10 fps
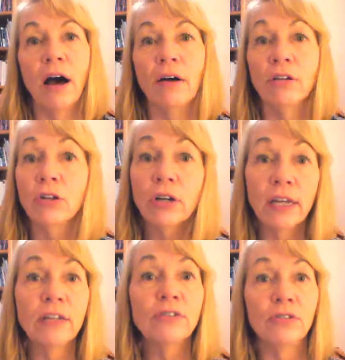look
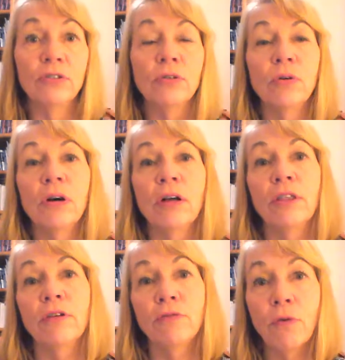into
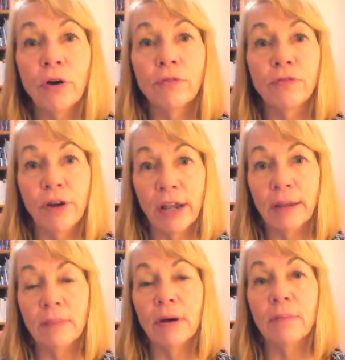the
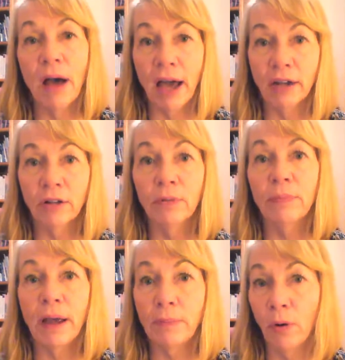4-frame model
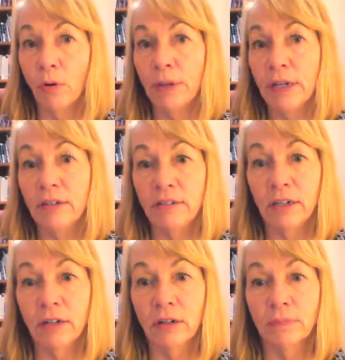by Bowman and
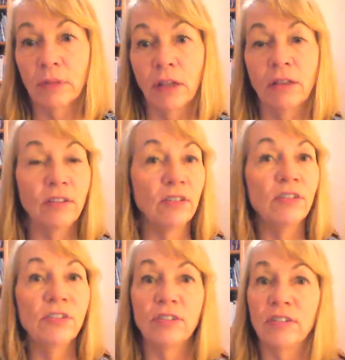Deal. This
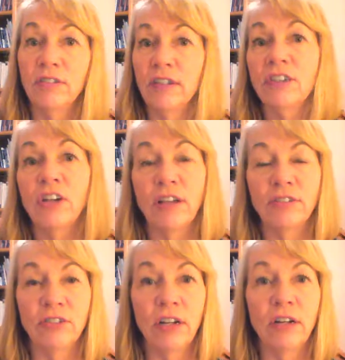is just a
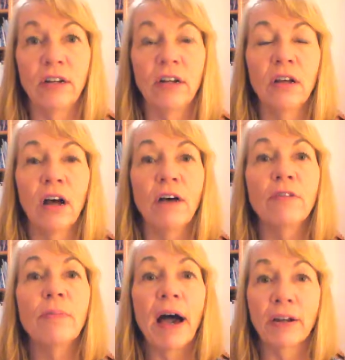suggestion of a
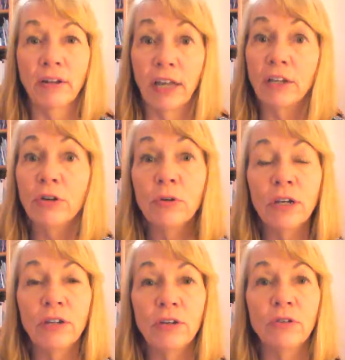model that you
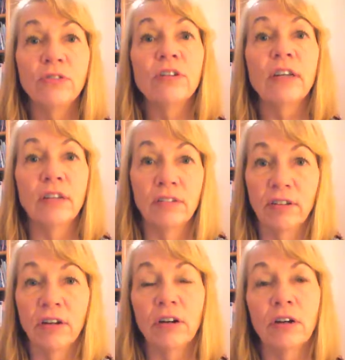can use to
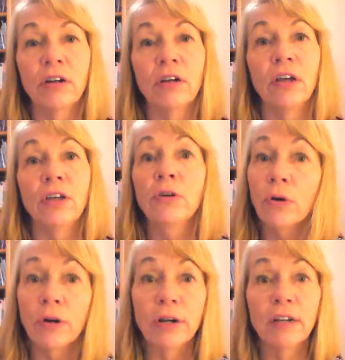consider
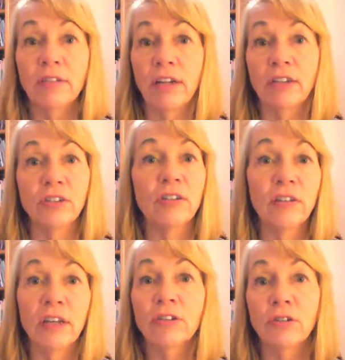your organization's
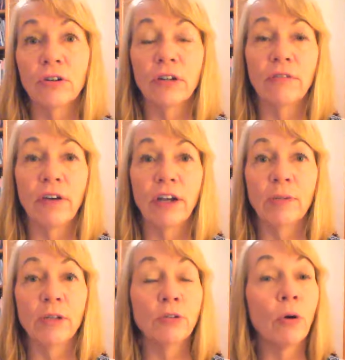internal
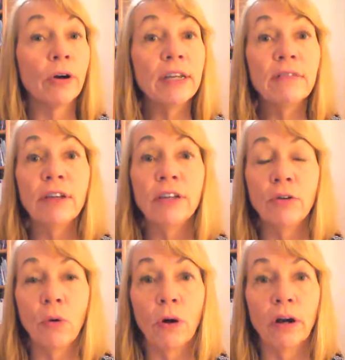environment or even
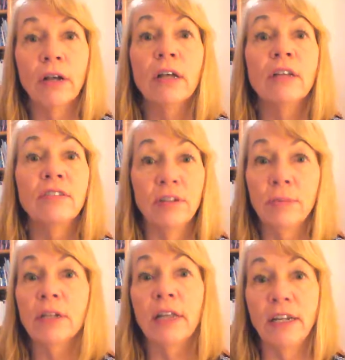your
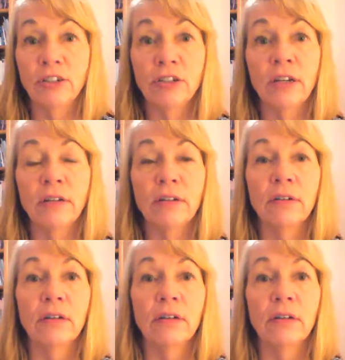simulation